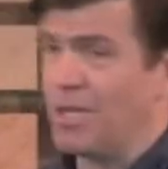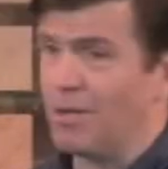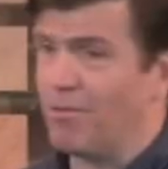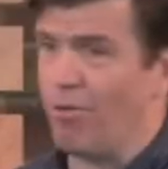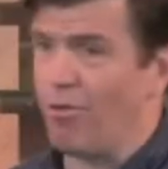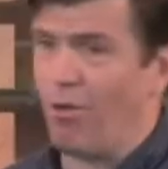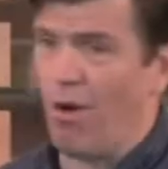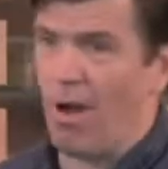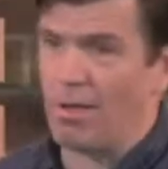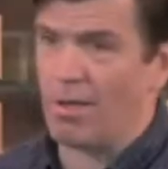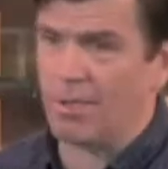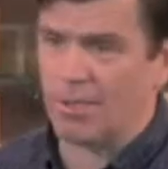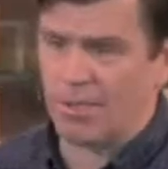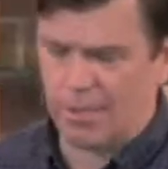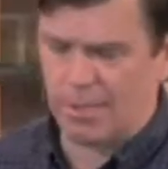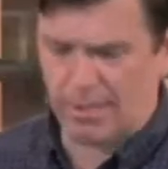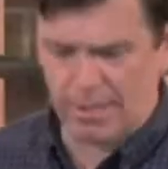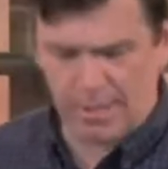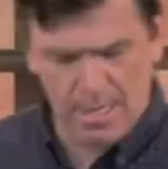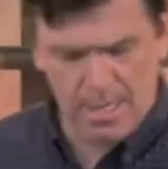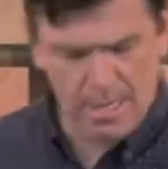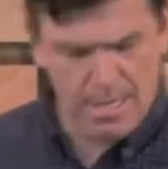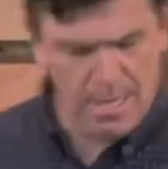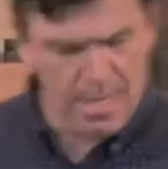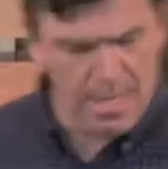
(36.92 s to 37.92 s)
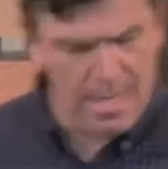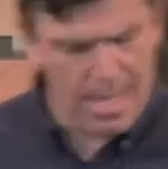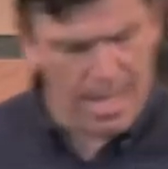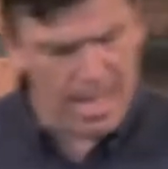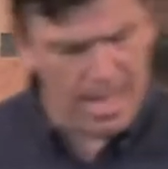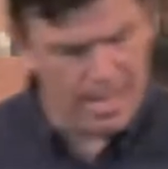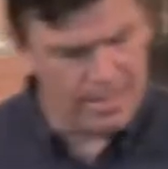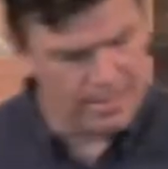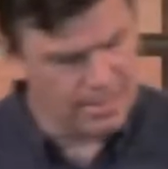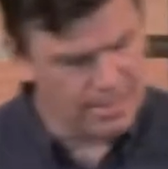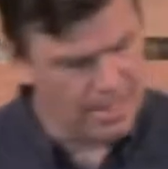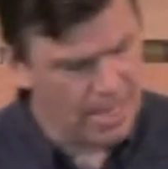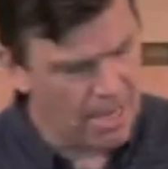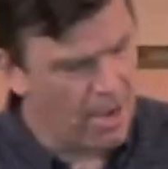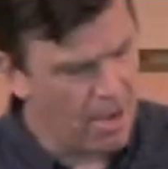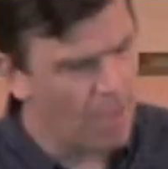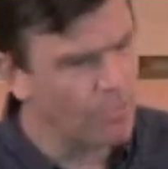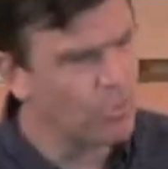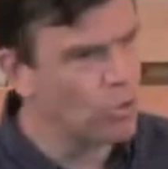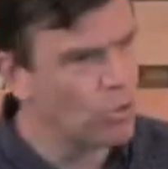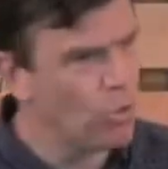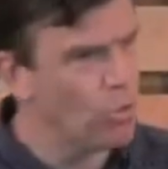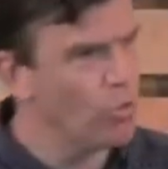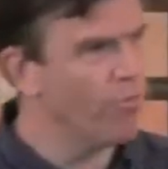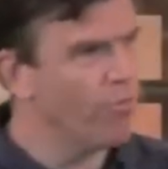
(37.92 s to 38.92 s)
for us. And I'm
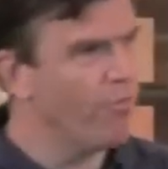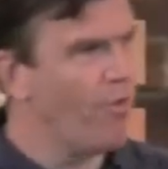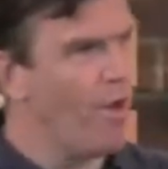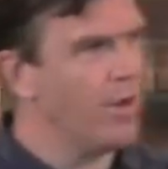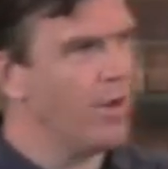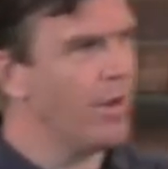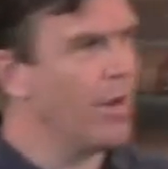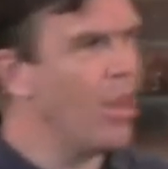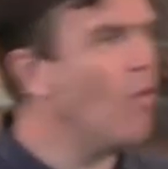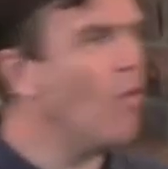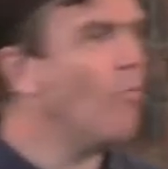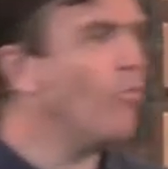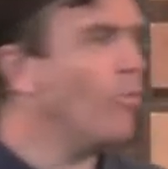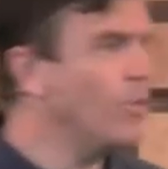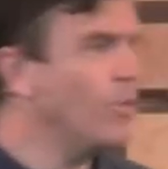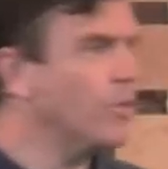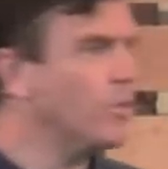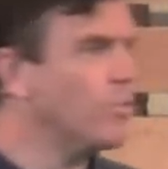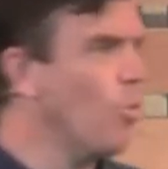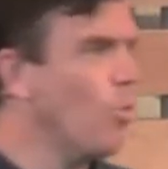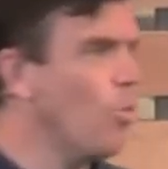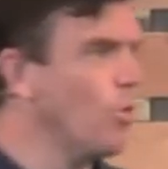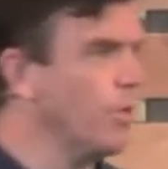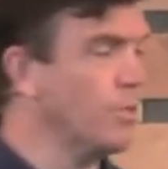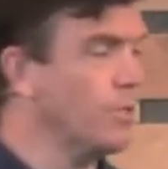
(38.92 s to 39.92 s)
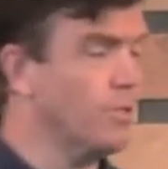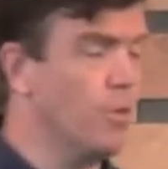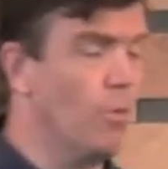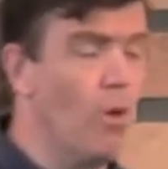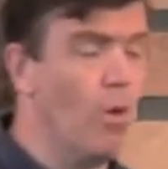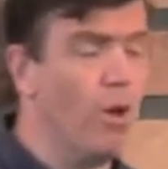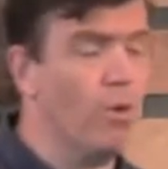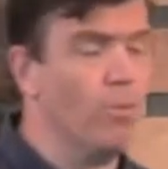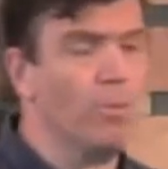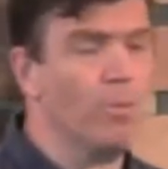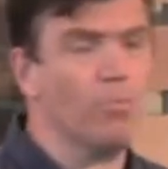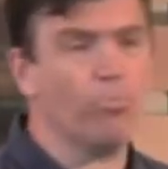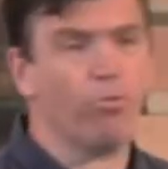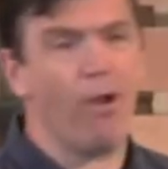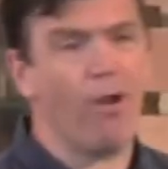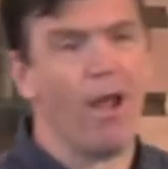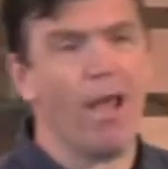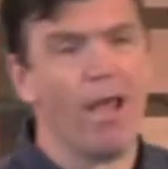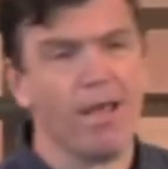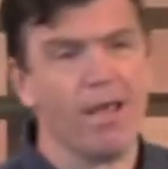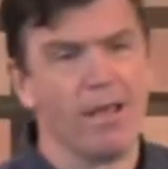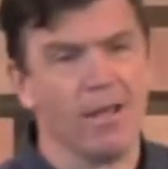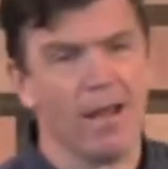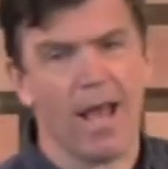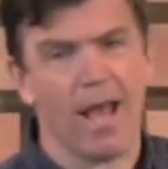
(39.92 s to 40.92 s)
sure you'll find it helpful this morning. So why don't we
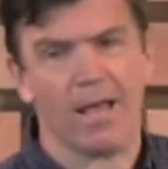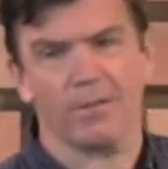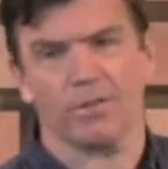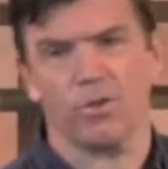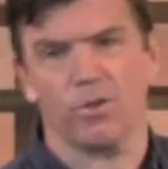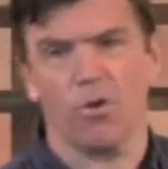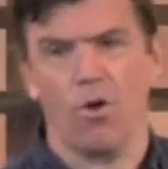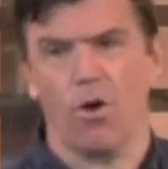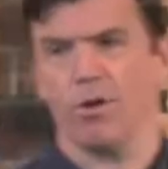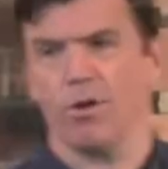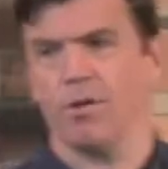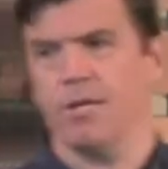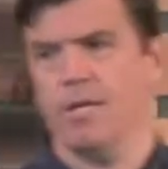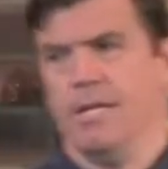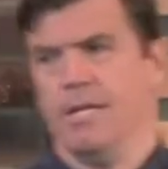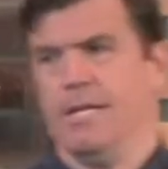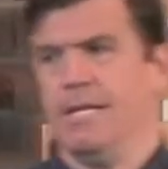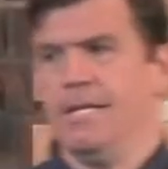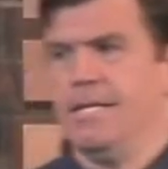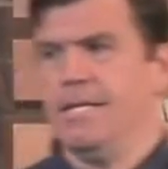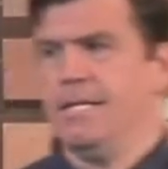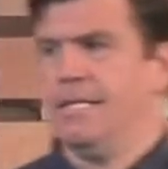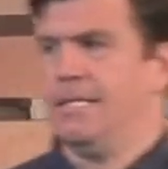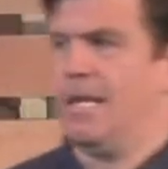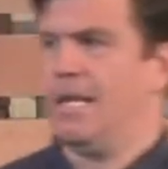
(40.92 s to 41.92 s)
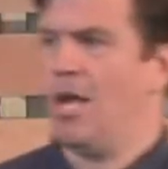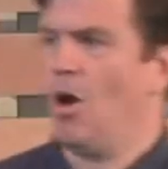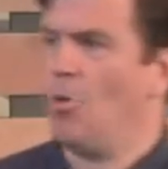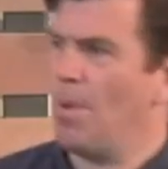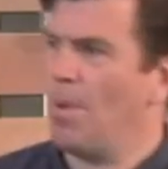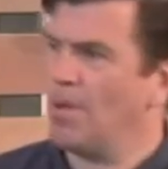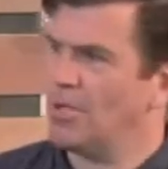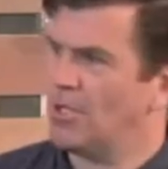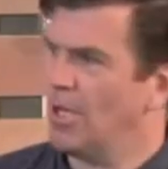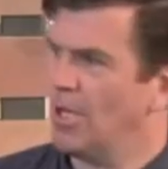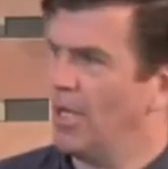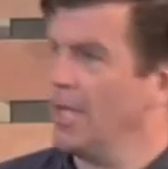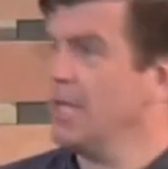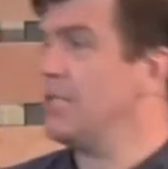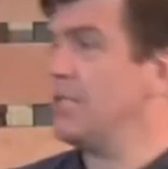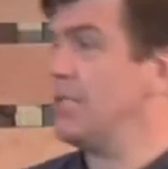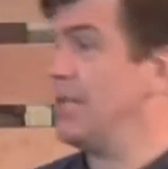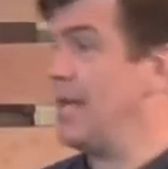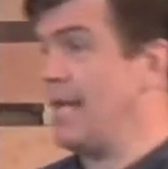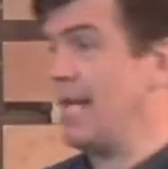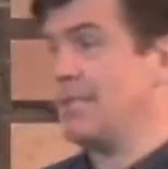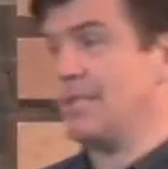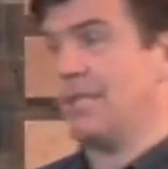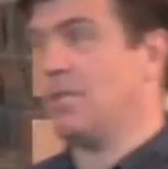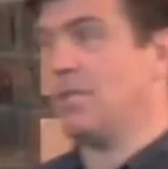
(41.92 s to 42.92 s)
pray and ask God to help us to listen
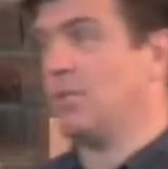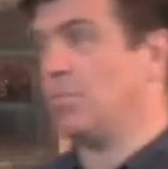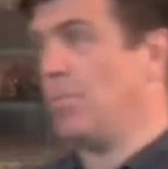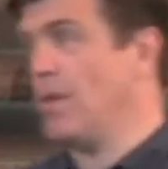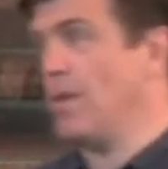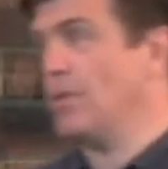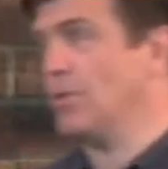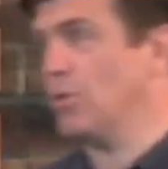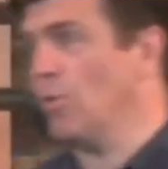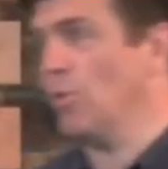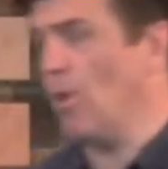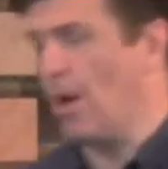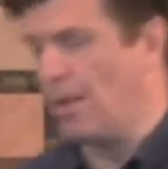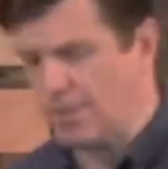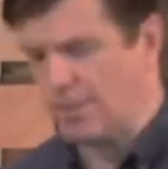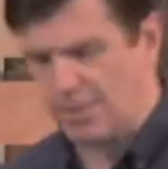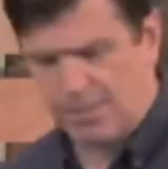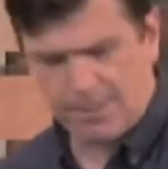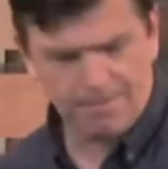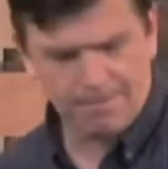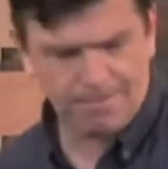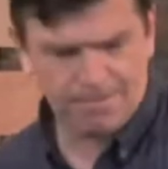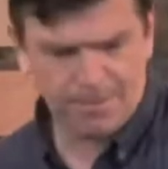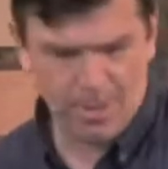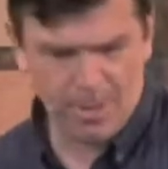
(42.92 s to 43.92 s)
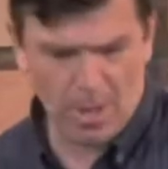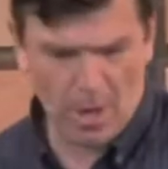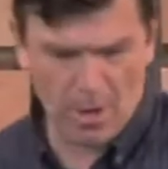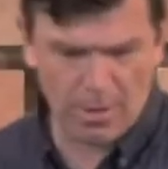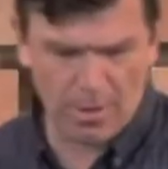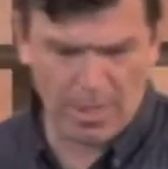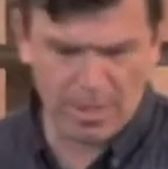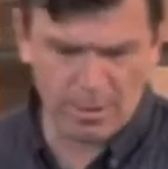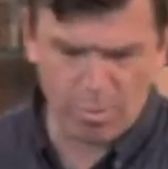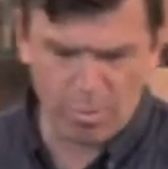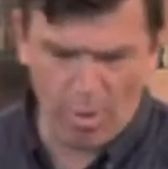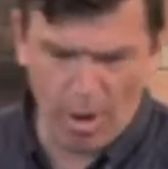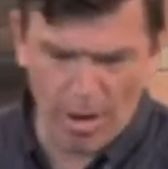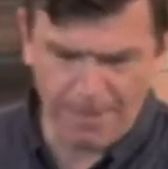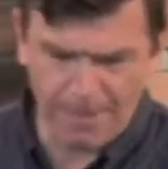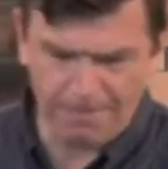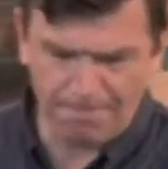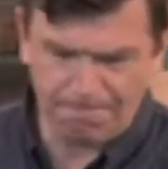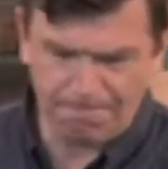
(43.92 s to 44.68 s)
as he speaks to us. So let's pray.